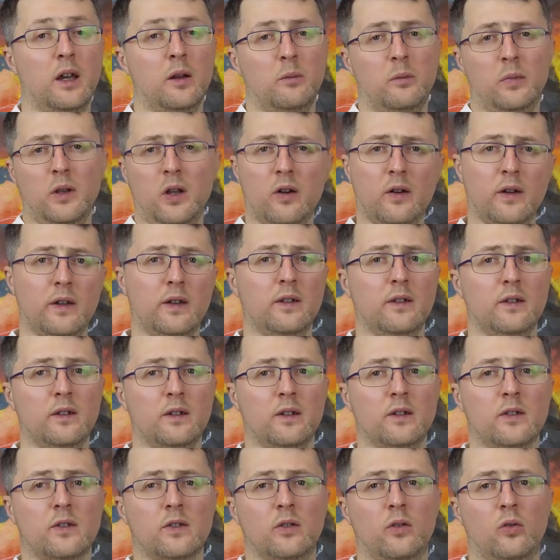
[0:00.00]
block
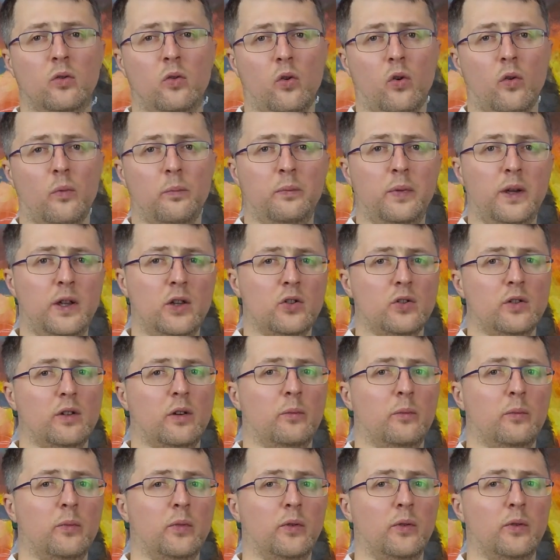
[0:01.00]
index or page
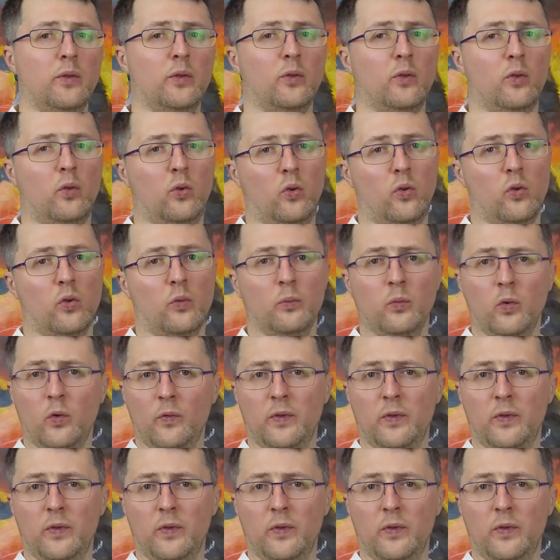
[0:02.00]
number or movie